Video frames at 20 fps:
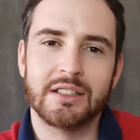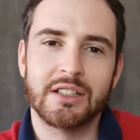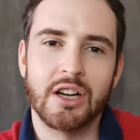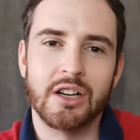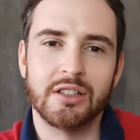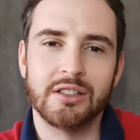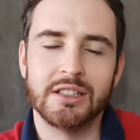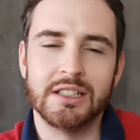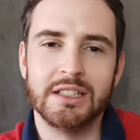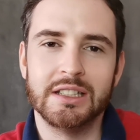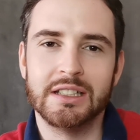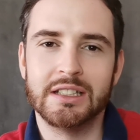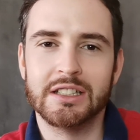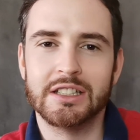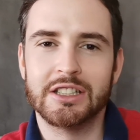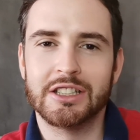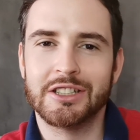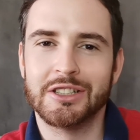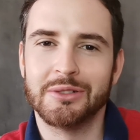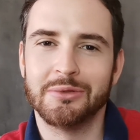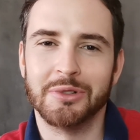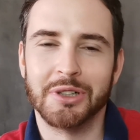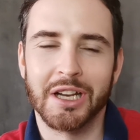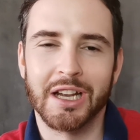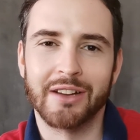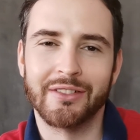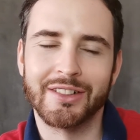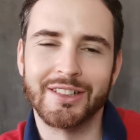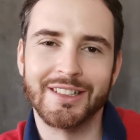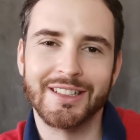colleagues,
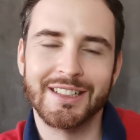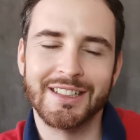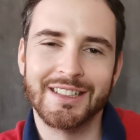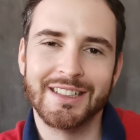whatever.